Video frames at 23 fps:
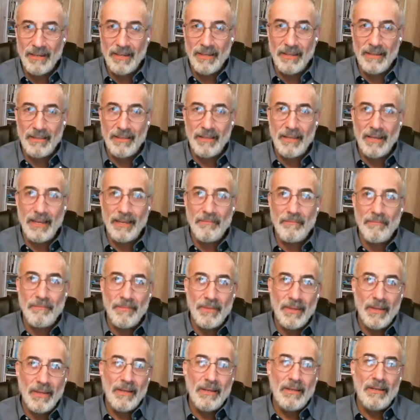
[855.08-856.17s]
I get that.
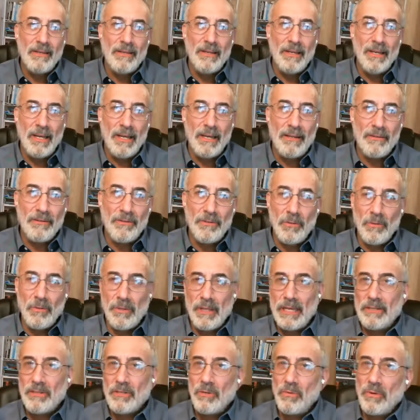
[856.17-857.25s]
Yeah. Two
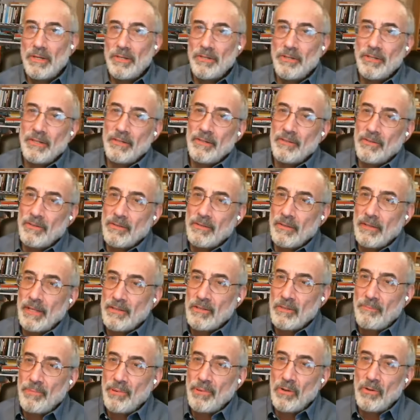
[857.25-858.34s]
last questions.
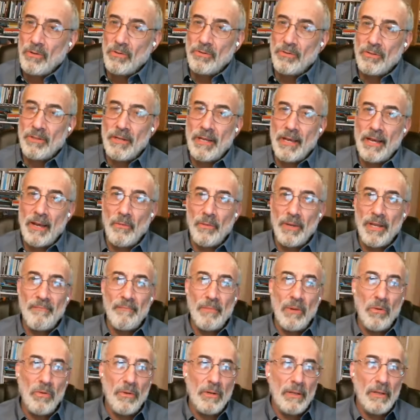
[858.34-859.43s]
Let's suppose now we have
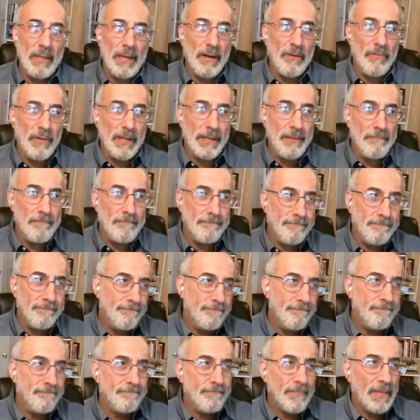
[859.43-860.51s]
Mo and Larry
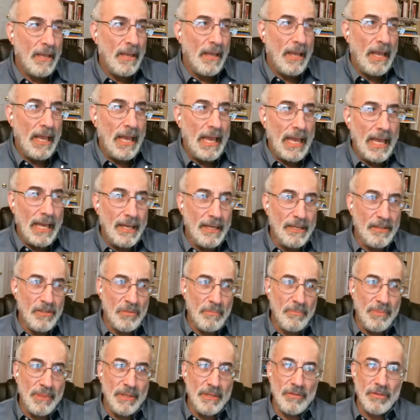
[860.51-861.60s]

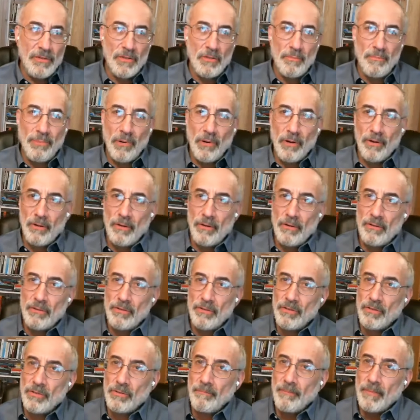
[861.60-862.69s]
as business
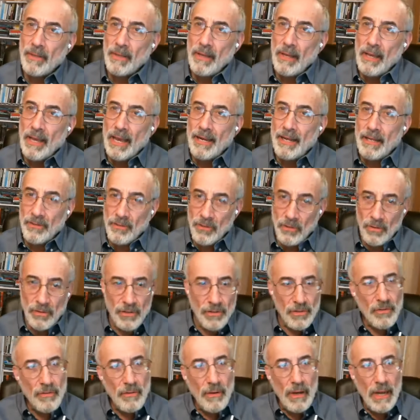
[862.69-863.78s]
partners. And as you
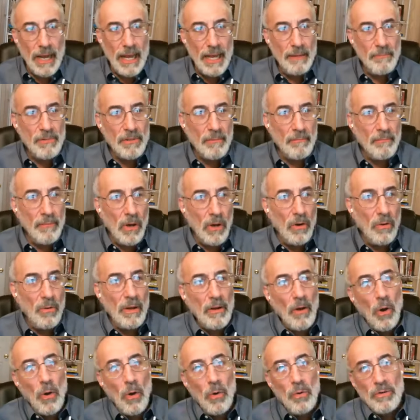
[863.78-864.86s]
described,
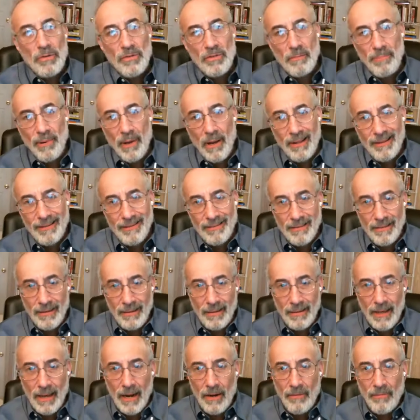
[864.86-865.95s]
Mo owns the policy
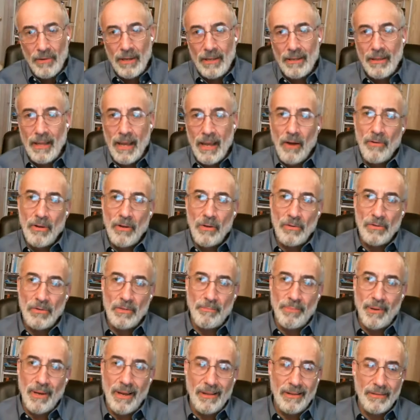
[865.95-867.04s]
on Larry, and Larry owns
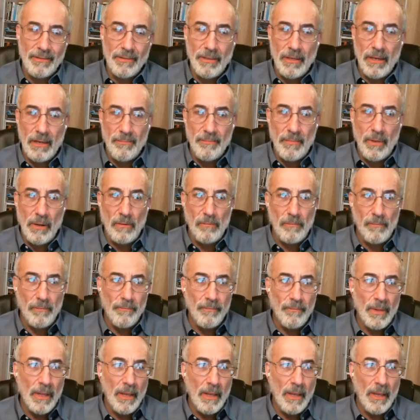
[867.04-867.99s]
the policy on Mo.